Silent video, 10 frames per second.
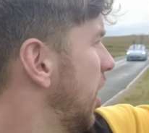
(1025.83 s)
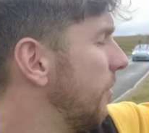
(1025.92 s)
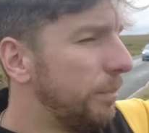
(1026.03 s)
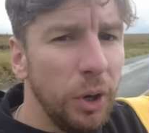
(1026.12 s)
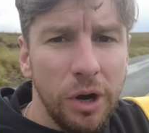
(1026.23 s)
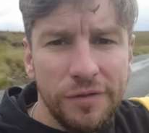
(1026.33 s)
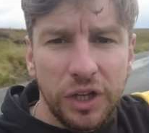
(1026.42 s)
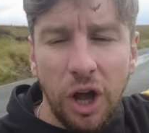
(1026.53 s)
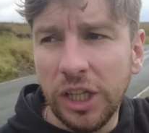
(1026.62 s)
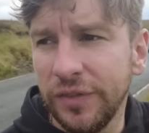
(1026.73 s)
above
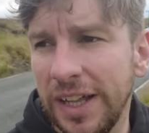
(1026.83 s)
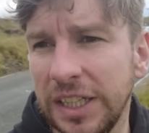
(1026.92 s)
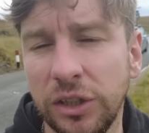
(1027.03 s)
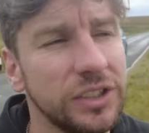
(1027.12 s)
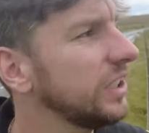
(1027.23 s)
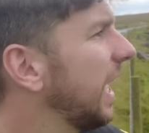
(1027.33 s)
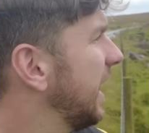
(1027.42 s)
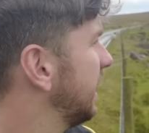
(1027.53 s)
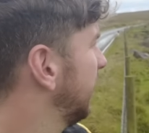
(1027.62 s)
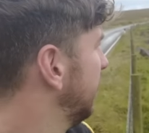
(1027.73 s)
the Calder Valley looks
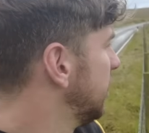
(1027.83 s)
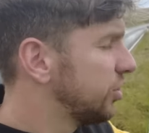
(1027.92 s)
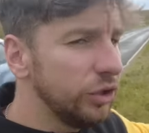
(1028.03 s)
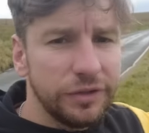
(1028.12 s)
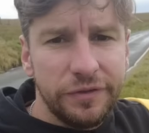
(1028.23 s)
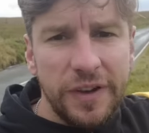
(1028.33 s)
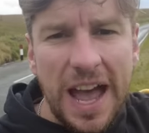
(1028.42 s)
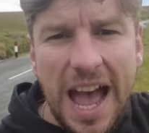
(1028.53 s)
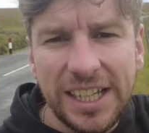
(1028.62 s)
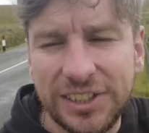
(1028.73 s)
like. Just
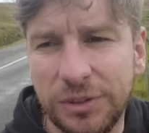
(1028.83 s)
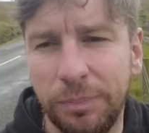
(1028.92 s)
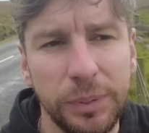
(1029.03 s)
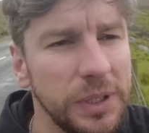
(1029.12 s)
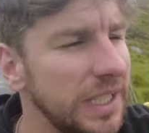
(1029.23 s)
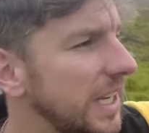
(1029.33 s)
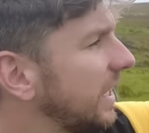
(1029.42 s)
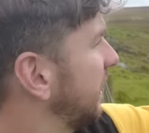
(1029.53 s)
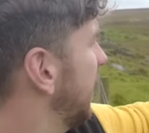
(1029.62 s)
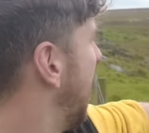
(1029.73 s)
vast, bleak,
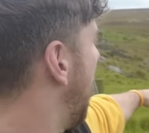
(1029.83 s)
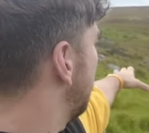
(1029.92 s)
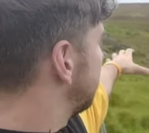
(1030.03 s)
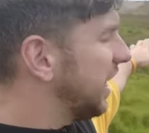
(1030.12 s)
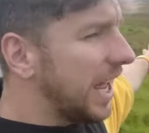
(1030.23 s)
large